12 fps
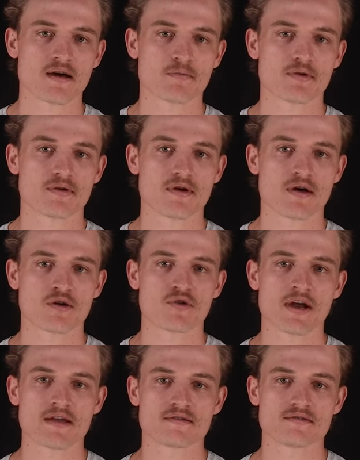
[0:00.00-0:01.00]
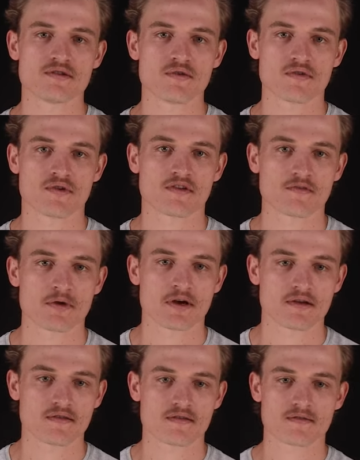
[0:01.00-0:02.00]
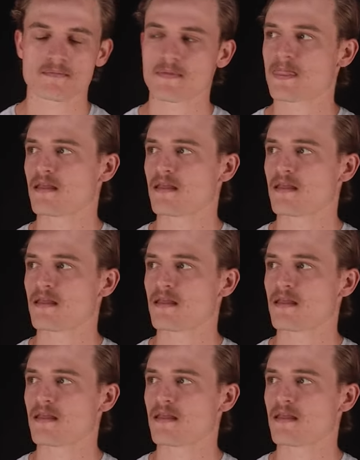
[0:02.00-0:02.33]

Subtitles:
up a great user experience.